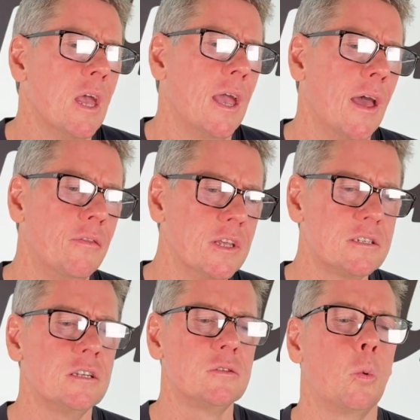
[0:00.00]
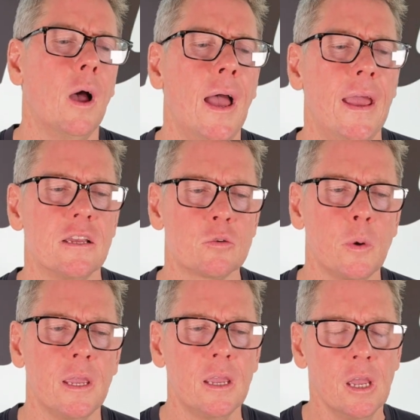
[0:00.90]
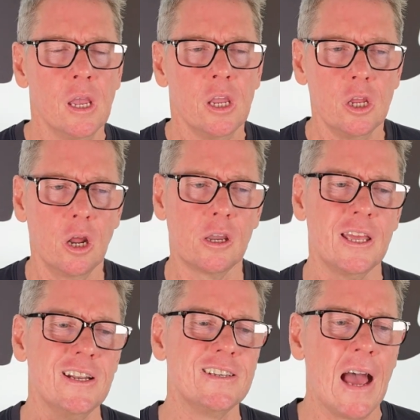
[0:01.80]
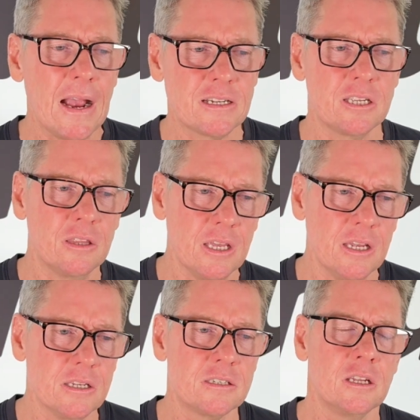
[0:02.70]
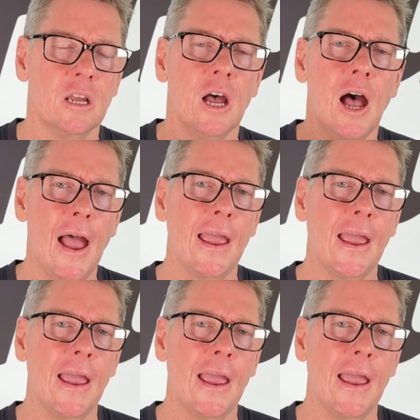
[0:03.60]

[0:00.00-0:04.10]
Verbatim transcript: And this is why as we, you know, conduct these high